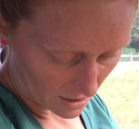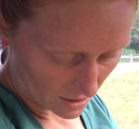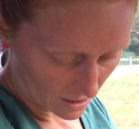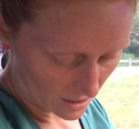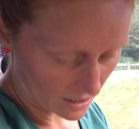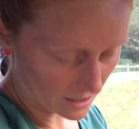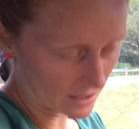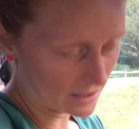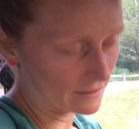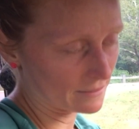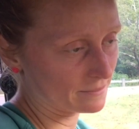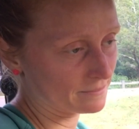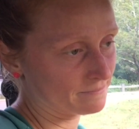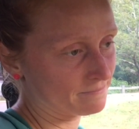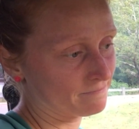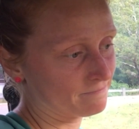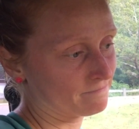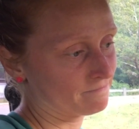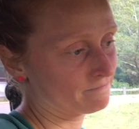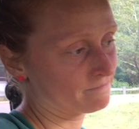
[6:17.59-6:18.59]
A
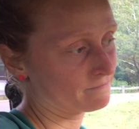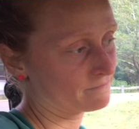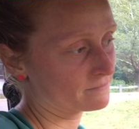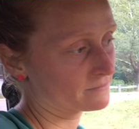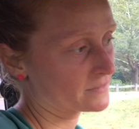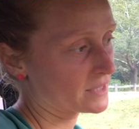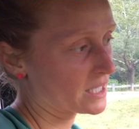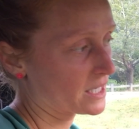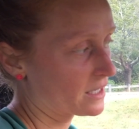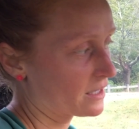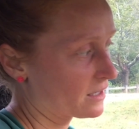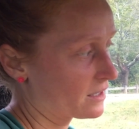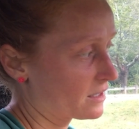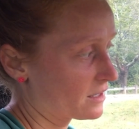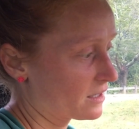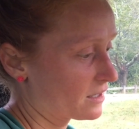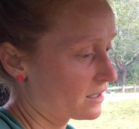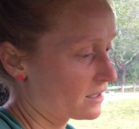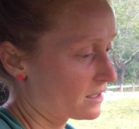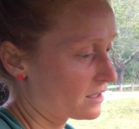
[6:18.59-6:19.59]

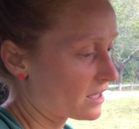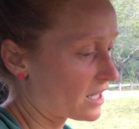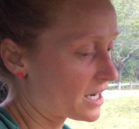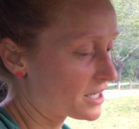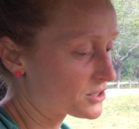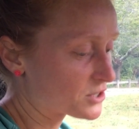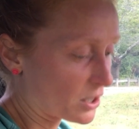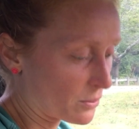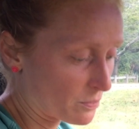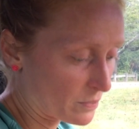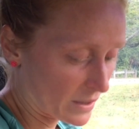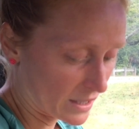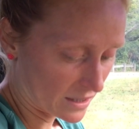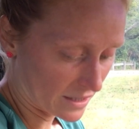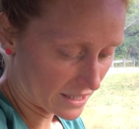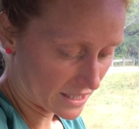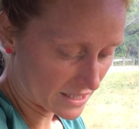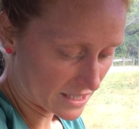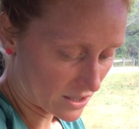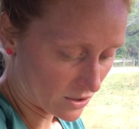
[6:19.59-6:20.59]
lot of jumping,
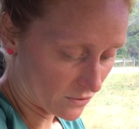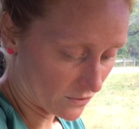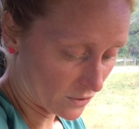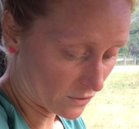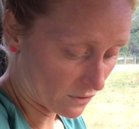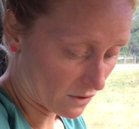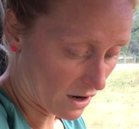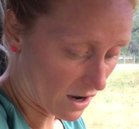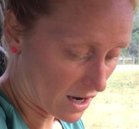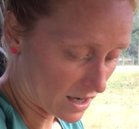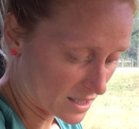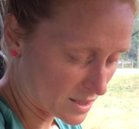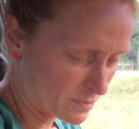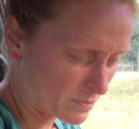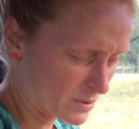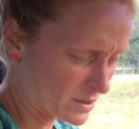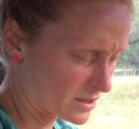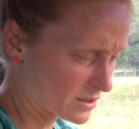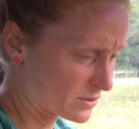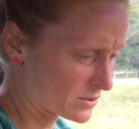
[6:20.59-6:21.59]
like I said, over rocks,
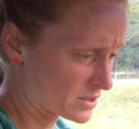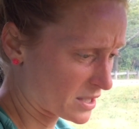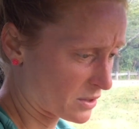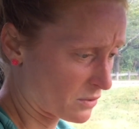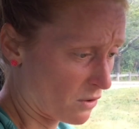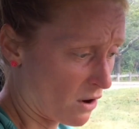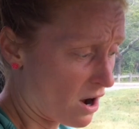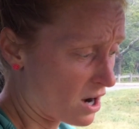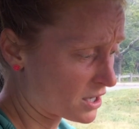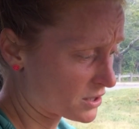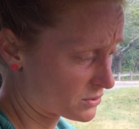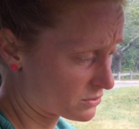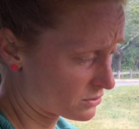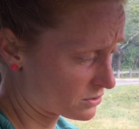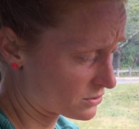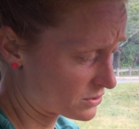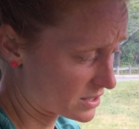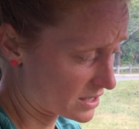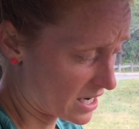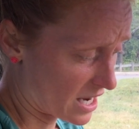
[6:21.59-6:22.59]
but there was like rocks,
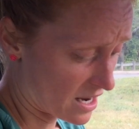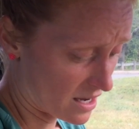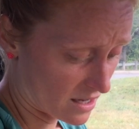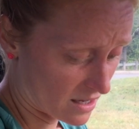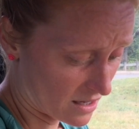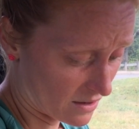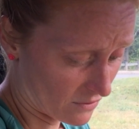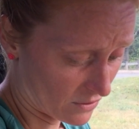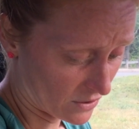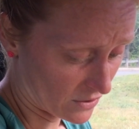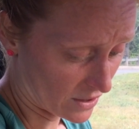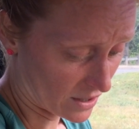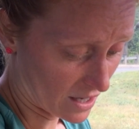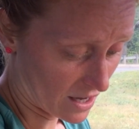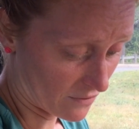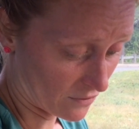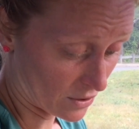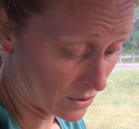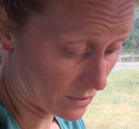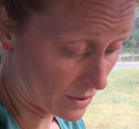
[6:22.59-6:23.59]
roots, and everything
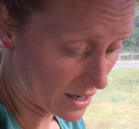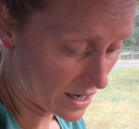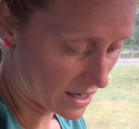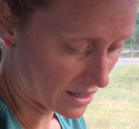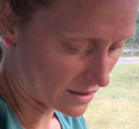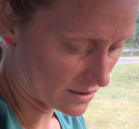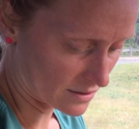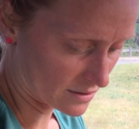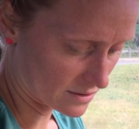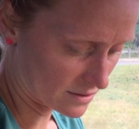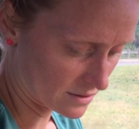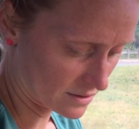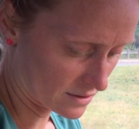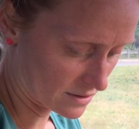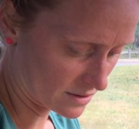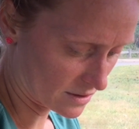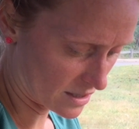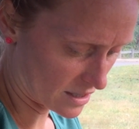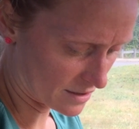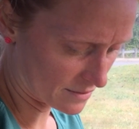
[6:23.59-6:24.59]
everywhere.
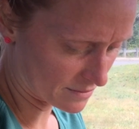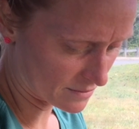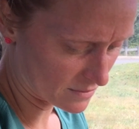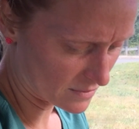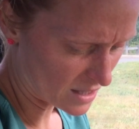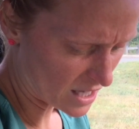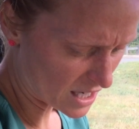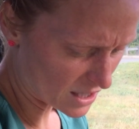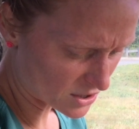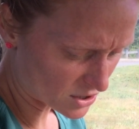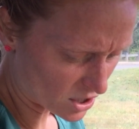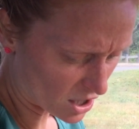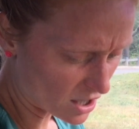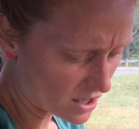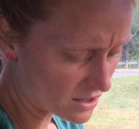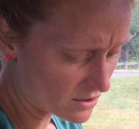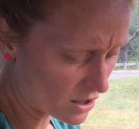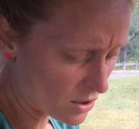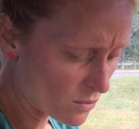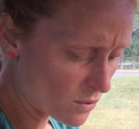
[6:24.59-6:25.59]

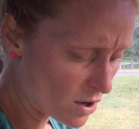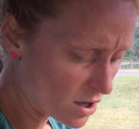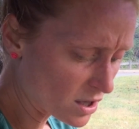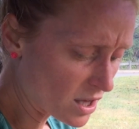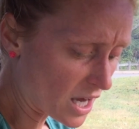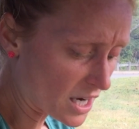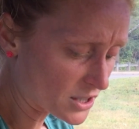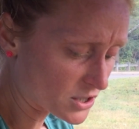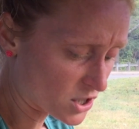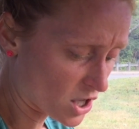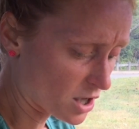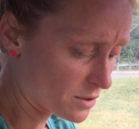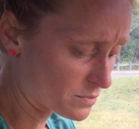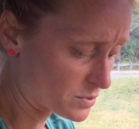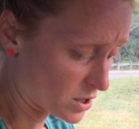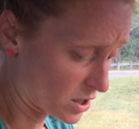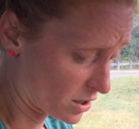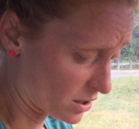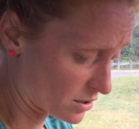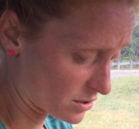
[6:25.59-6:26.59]
There were a lot of
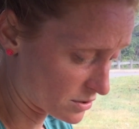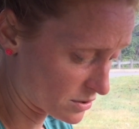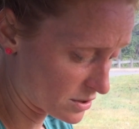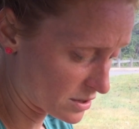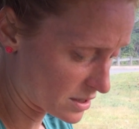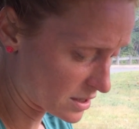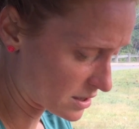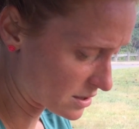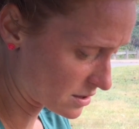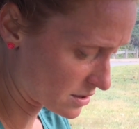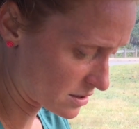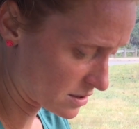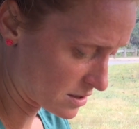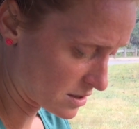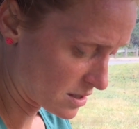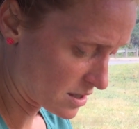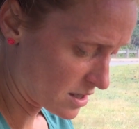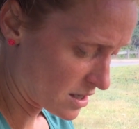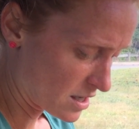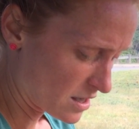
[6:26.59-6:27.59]
sharp turns.
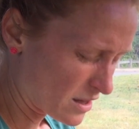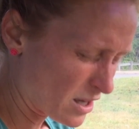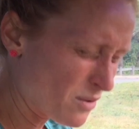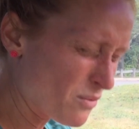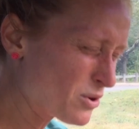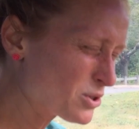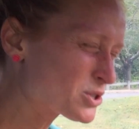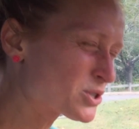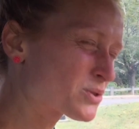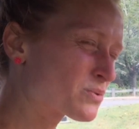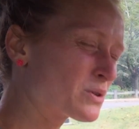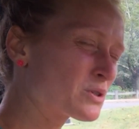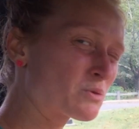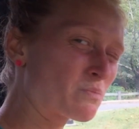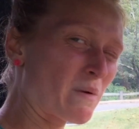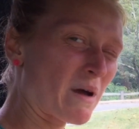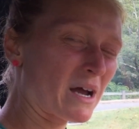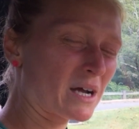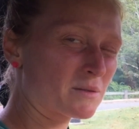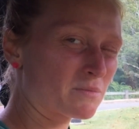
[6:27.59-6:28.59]
They weren't
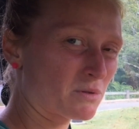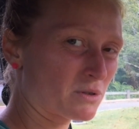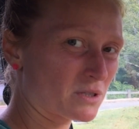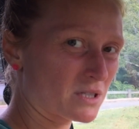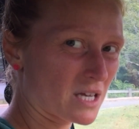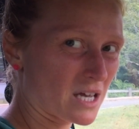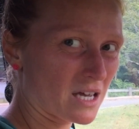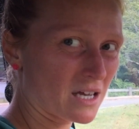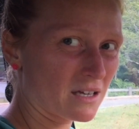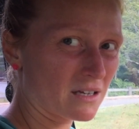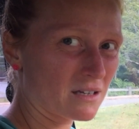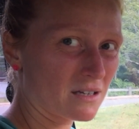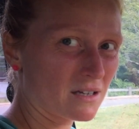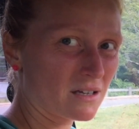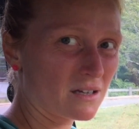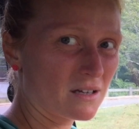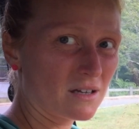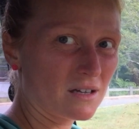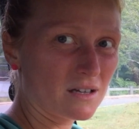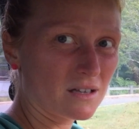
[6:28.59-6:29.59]
switchbacks per se.
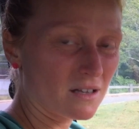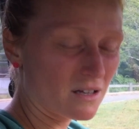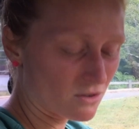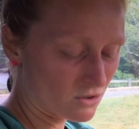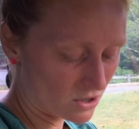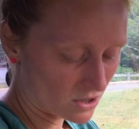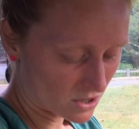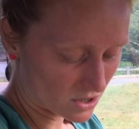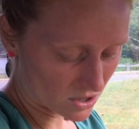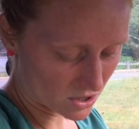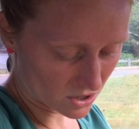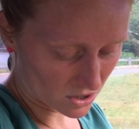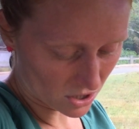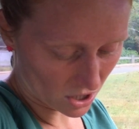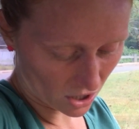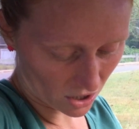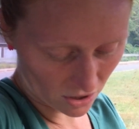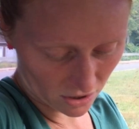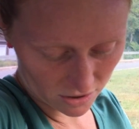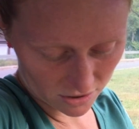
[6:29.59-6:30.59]
They're just
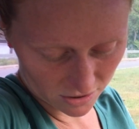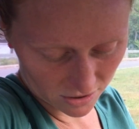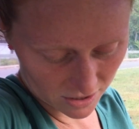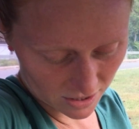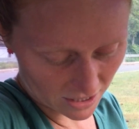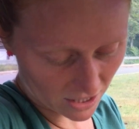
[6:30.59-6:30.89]
turns.